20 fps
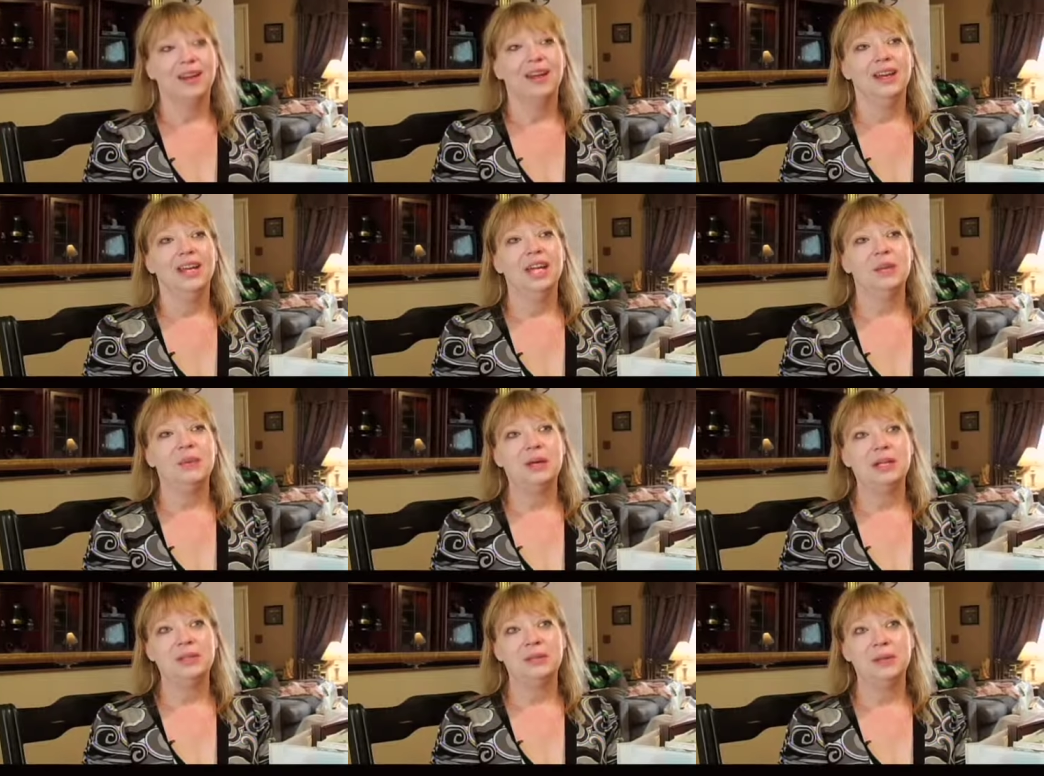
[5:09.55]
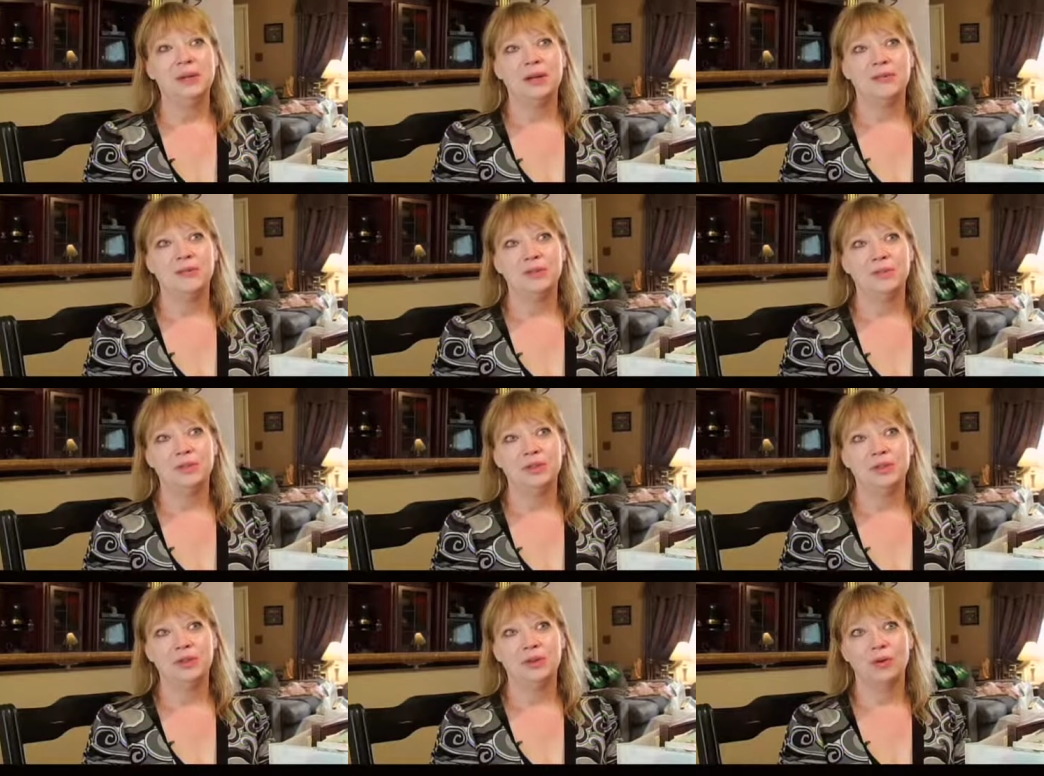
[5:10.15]
He picked me up
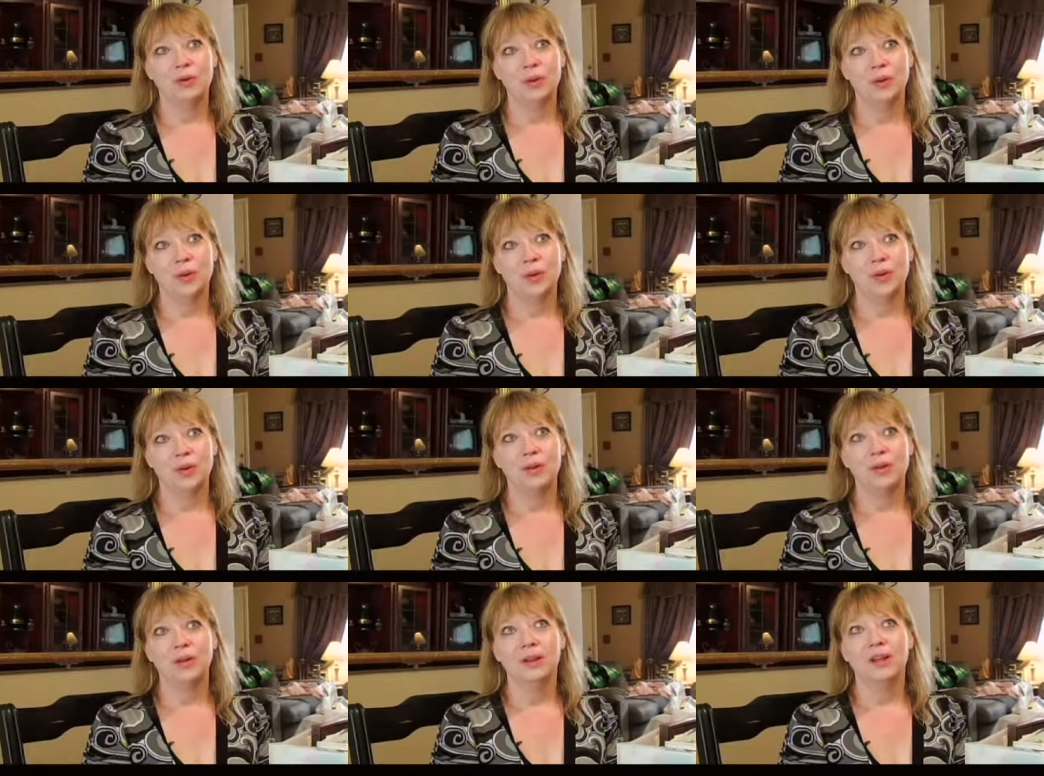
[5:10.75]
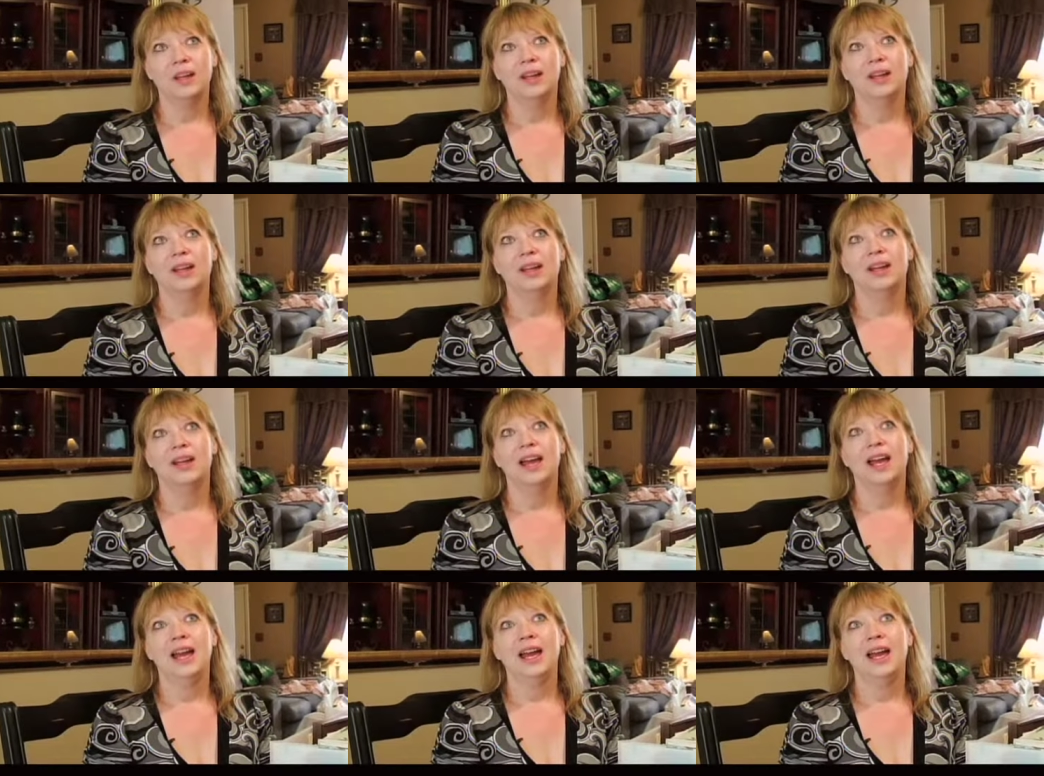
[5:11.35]
from school
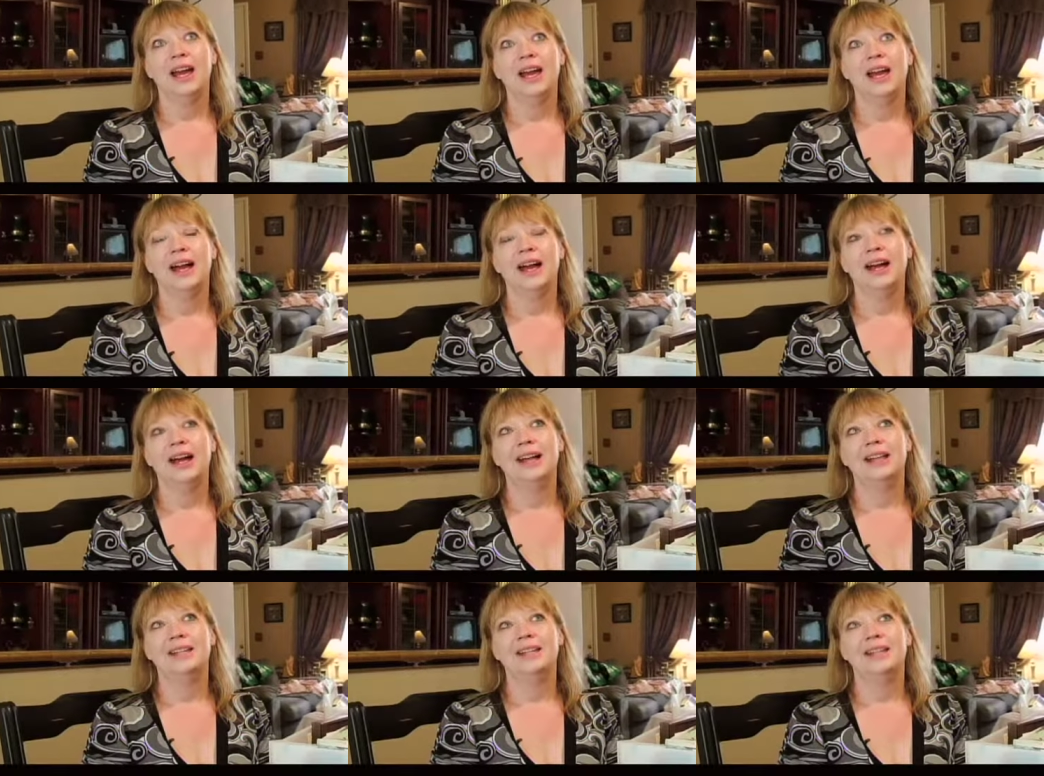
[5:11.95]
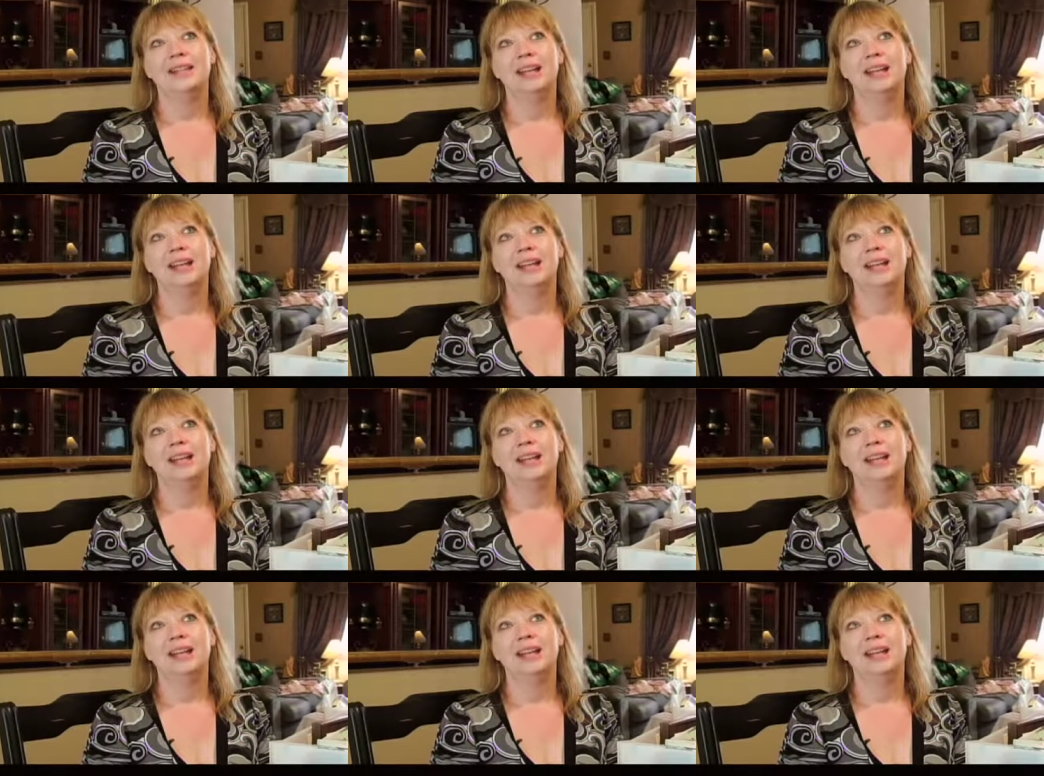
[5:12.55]
and